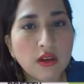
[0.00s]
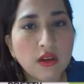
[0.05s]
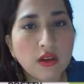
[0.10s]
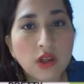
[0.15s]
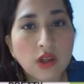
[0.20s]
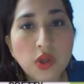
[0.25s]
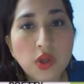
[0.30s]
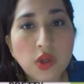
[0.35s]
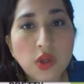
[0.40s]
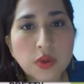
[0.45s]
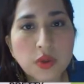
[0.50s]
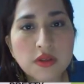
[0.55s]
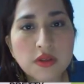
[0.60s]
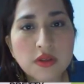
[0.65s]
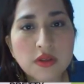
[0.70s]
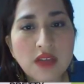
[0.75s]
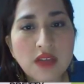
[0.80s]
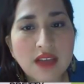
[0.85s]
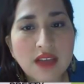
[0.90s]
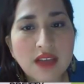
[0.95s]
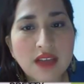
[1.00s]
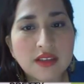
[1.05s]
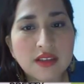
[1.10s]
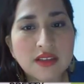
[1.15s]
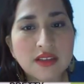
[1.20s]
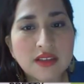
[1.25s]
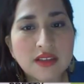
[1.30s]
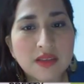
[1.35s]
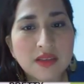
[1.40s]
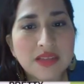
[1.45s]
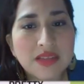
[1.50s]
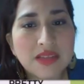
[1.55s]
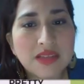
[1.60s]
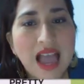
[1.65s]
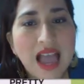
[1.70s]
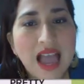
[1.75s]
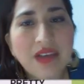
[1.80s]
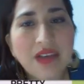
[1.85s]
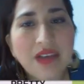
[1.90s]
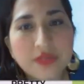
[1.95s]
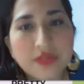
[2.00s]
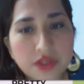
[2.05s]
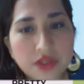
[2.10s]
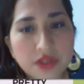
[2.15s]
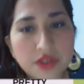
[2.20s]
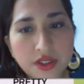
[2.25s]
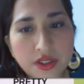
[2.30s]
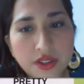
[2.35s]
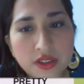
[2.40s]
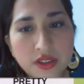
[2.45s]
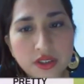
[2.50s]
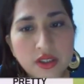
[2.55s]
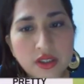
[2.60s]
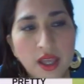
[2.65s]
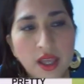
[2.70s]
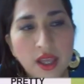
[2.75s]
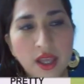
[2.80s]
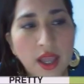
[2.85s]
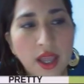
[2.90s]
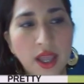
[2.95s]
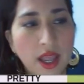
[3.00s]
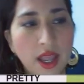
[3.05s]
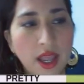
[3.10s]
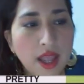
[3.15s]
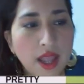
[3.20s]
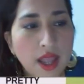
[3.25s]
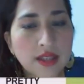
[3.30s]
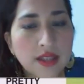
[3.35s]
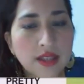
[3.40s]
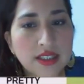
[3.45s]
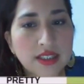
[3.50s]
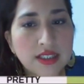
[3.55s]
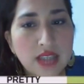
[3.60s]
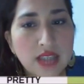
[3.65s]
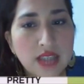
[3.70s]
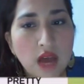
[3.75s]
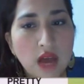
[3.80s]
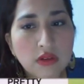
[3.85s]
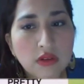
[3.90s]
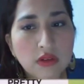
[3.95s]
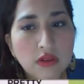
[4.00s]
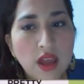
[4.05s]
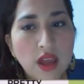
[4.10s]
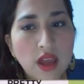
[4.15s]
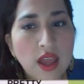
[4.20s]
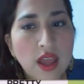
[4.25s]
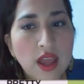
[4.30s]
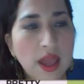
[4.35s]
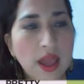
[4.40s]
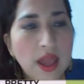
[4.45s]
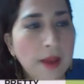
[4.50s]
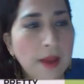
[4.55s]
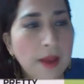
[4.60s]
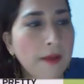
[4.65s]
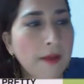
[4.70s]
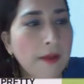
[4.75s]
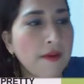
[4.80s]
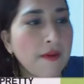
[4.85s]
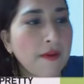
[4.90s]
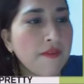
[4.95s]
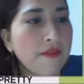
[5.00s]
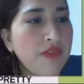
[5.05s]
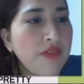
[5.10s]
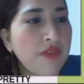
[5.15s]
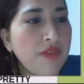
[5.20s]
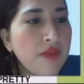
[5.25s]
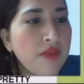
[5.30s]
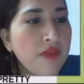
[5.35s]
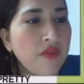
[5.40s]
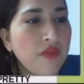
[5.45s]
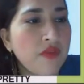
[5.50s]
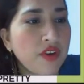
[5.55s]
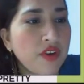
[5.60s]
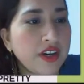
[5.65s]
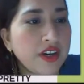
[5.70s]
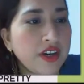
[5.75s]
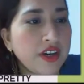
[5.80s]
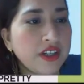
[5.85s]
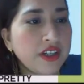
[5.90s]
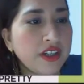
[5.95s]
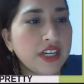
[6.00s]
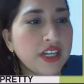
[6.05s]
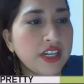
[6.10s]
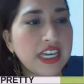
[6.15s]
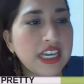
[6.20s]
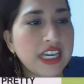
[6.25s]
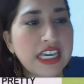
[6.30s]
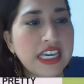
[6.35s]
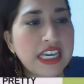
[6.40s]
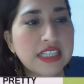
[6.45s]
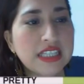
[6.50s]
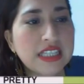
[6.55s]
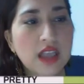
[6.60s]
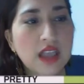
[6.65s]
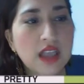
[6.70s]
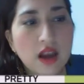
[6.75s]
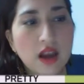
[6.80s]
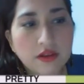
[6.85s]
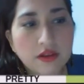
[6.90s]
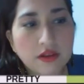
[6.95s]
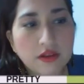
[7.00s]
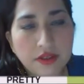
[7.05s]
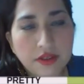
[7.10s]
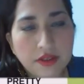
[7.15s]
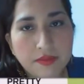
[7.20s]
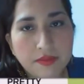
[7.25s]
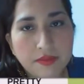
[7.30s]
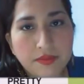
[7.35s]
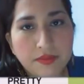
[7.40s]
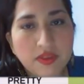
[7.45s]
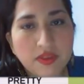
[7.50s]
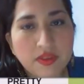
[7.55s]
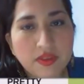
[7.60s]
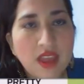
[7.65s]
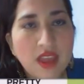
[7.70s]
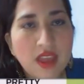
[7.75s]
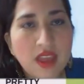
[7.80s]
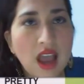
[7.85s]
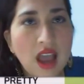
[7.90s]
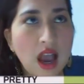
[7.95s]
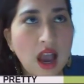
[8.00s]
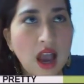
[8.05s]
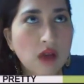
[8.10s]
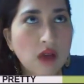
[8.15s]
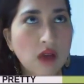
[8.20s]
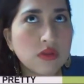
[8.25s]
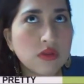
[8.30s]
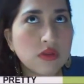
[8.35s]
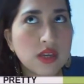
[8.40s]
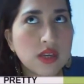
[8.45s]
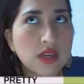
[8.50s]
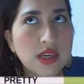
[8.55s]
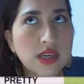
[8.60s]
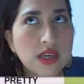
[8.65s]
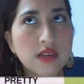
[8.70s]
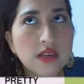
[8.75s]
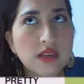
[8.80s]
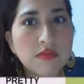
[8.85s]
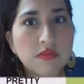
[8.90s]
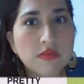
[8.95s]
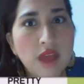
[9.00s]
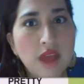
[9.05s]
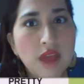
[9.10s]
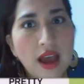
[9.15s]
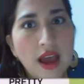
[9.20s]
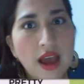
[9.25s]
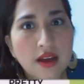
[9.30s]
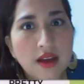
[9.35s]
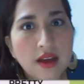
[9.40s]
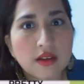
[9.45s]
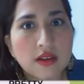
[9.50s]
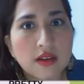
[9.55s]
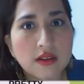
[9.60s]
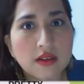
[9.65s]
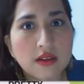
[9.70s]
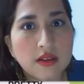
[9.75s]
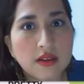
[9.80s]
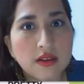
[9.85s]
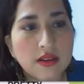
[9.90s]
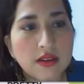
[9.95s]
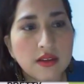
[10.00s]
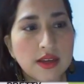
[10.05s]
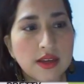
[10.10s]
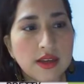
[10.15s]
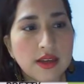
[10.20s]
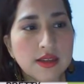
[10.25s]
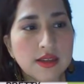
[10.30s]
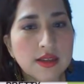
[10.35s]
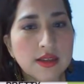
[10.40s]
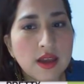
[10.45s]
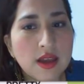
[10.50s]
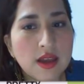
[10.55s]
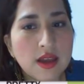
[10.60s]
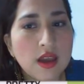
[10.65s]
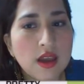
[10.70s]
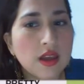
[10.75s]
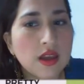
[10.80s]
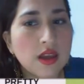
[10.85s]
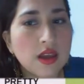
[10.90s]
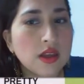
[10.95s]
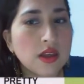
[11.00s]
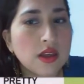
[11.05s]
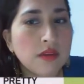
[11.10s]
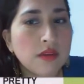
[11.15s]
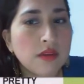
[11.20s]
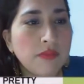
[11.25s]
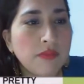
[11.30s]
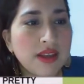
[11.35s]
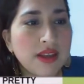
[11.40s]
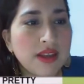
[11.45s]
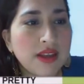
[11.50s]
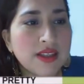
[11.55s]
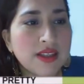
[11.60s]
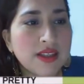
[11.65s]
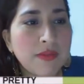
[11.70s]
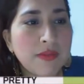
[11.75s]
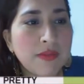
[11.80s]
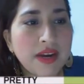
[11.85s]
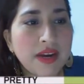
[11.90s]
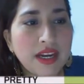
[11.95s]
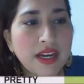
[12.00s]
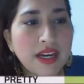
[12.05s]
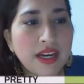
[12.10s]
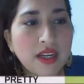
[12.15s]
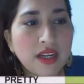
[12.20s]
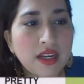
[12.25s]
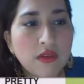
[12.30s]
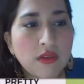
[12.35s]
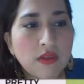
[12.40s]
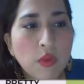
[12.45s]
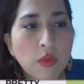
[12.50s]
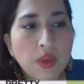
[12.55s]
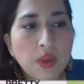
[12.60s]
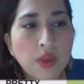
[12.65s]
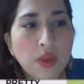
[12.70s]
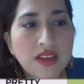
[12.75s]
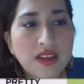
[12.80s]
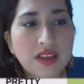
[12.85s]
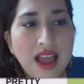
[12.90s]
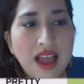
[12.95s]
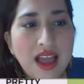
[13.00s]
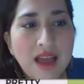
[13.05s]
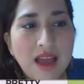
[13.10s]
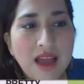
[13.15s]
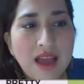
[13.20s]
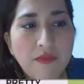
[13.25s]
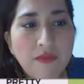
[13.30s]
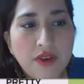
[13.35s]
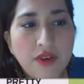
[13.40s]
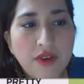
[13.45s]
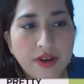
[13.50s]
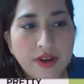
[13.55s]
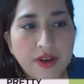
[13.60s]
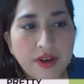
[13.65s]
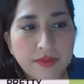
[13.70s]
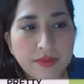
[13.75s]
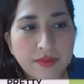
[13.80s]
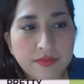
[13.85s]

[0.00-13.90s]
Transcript: use the adjectives after the noun. The bird is angry. The house is black. Yes, but separated with a verb.